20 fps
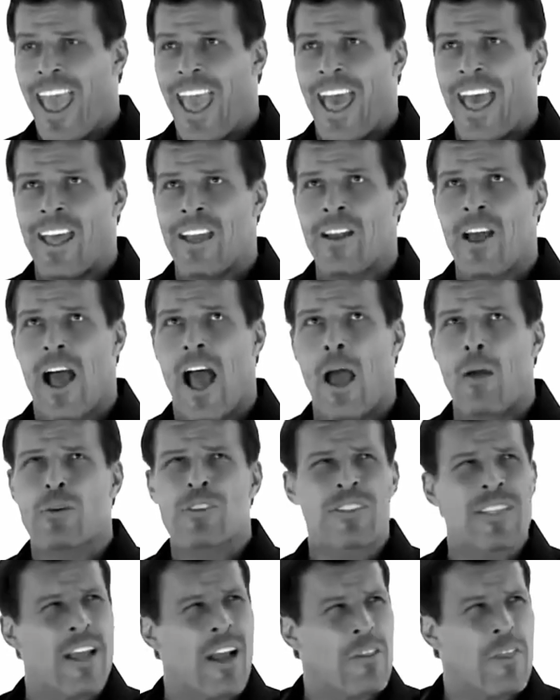And I
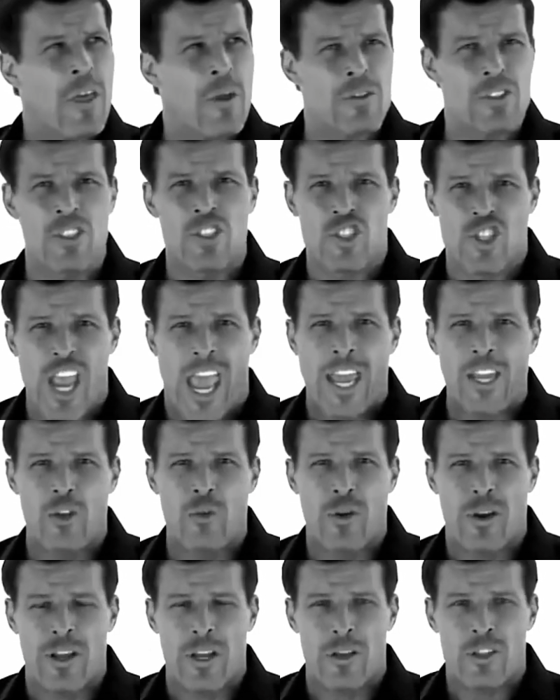was there, I think it was in
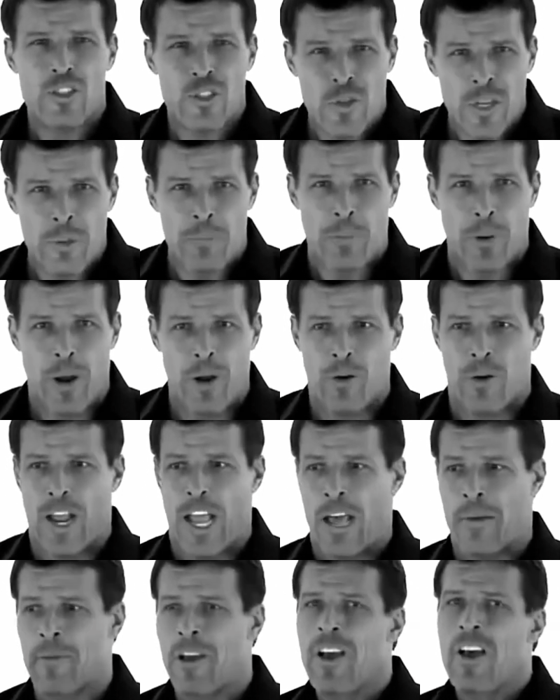January, and I was doing a
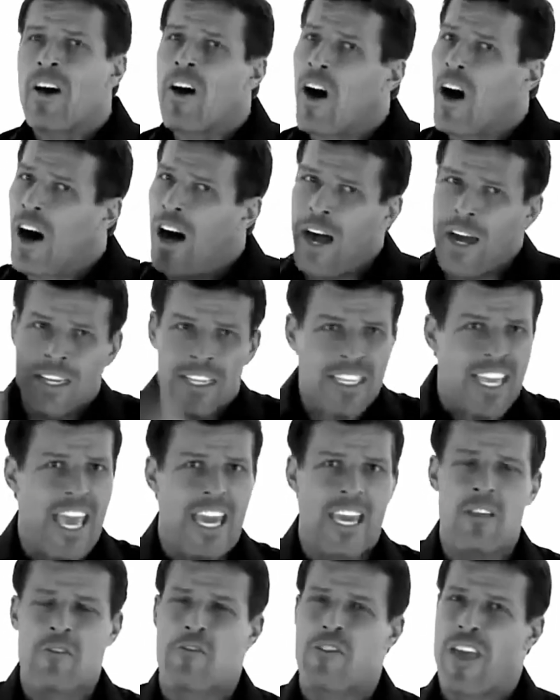program on
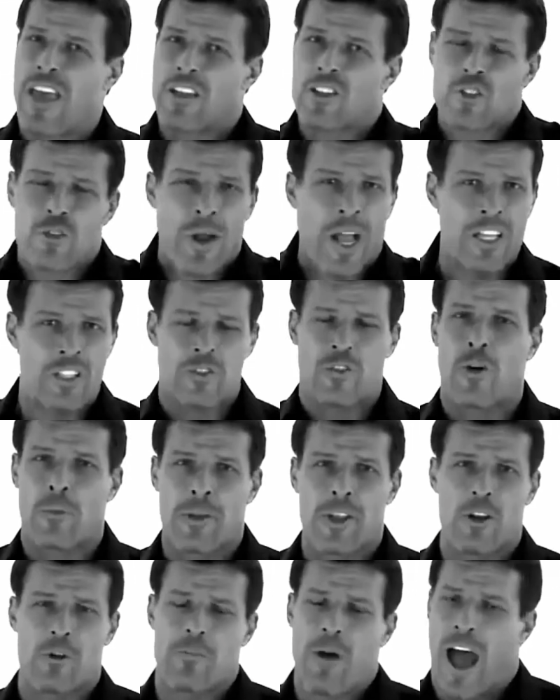getting fit,
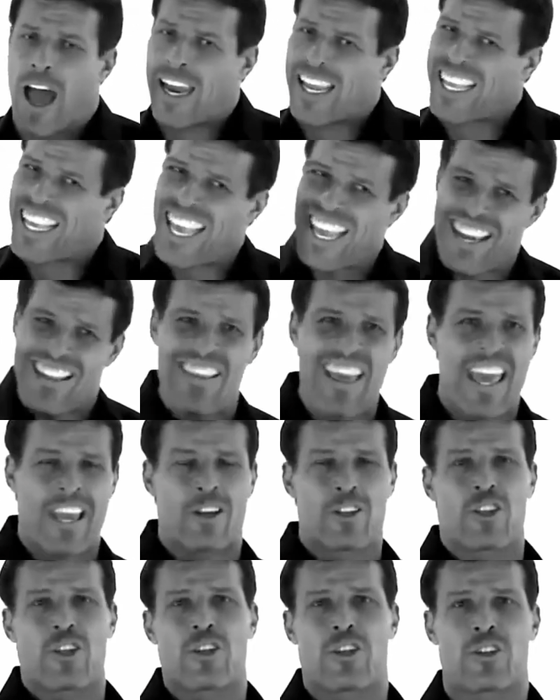transforming your body, getting the
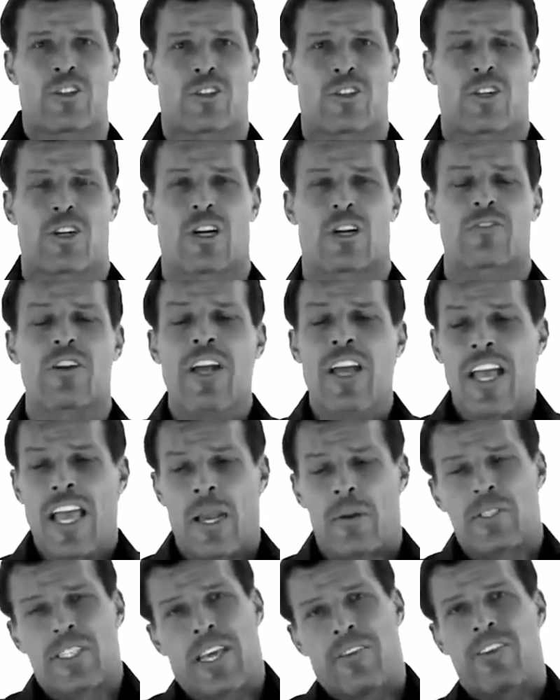energy you deserve,
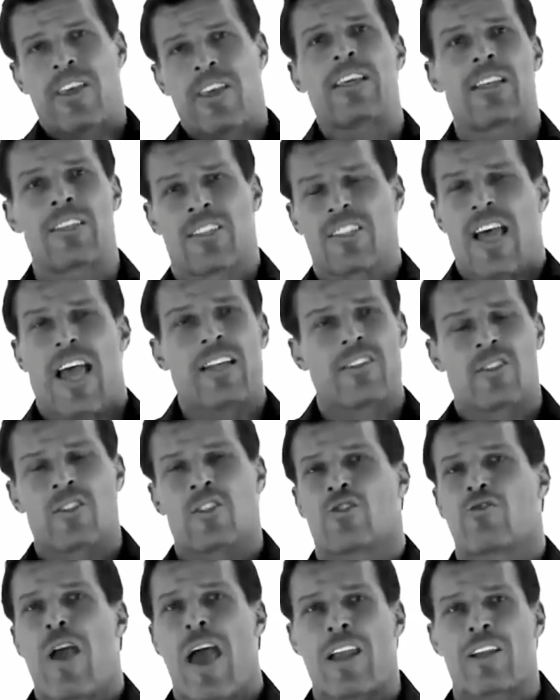and I was giving insights and
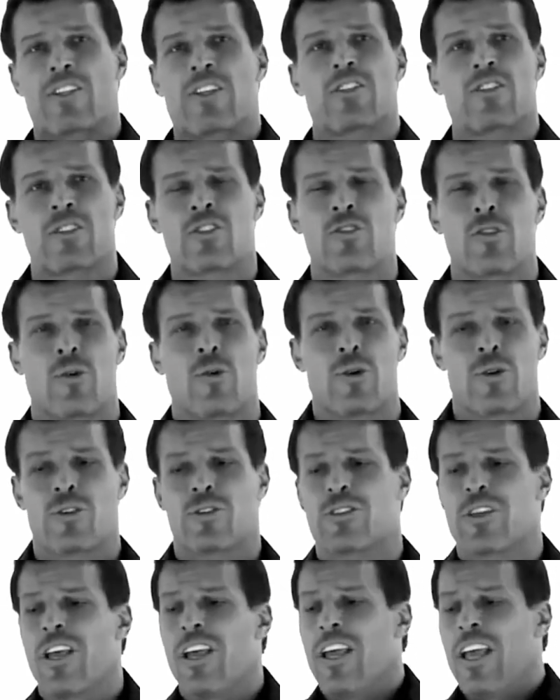strategies and
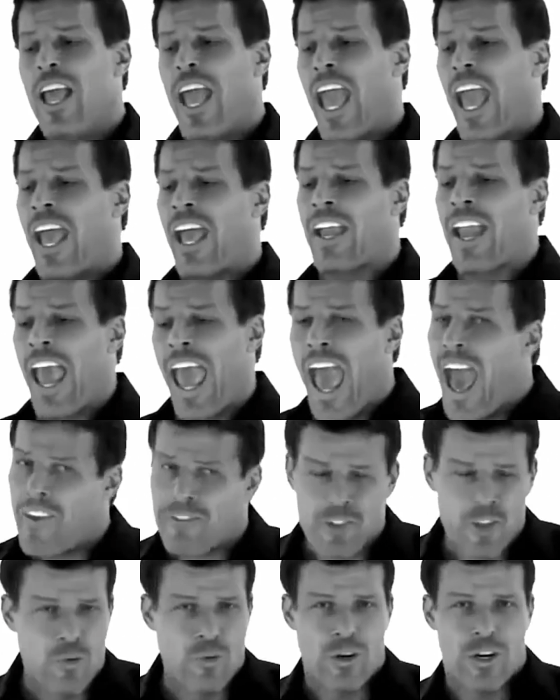tools. And
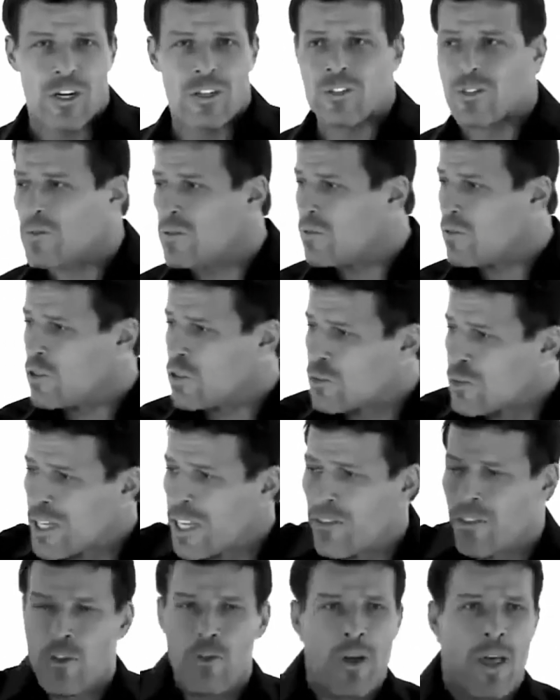afterwards, four
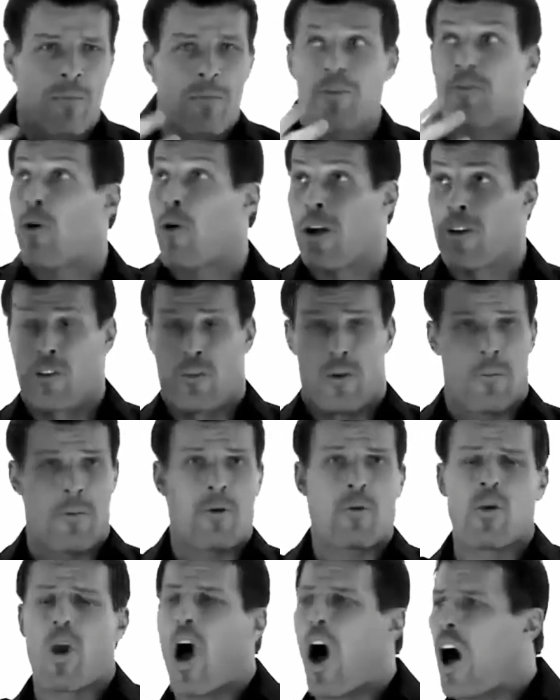of the
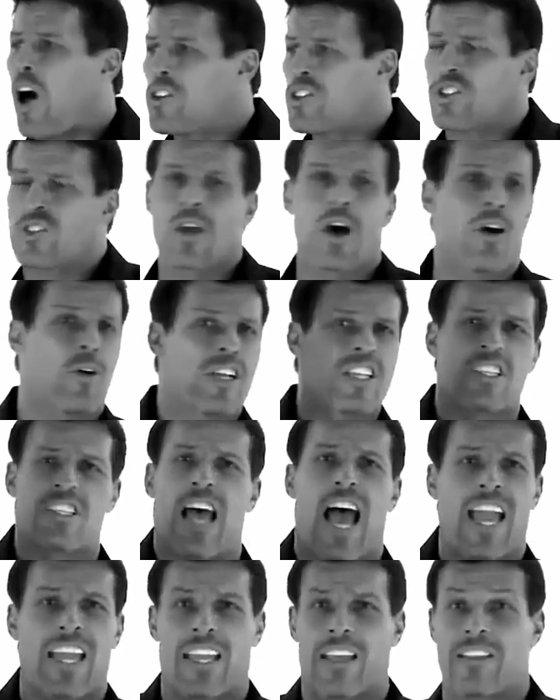women were all so
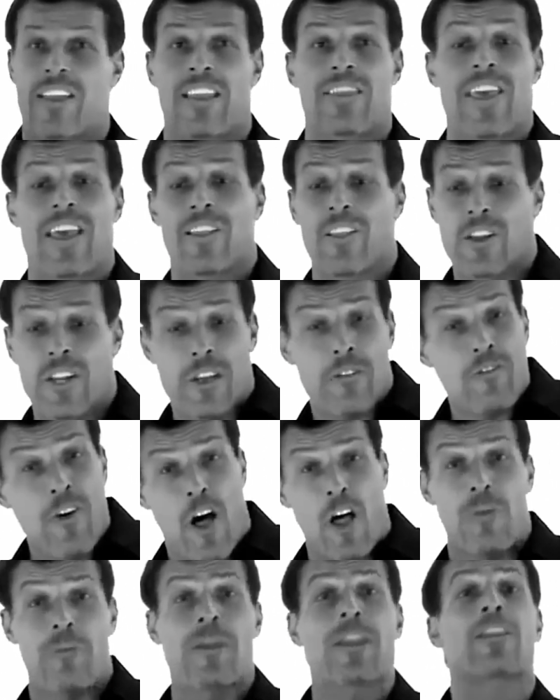excited that they literally
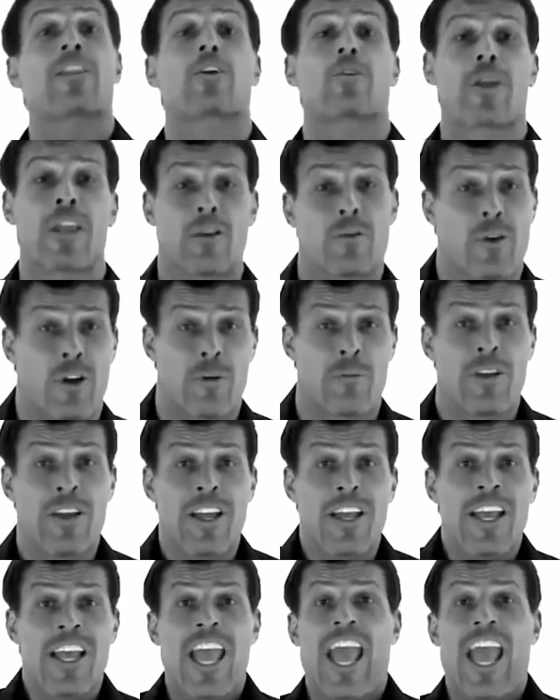followed me into the green room,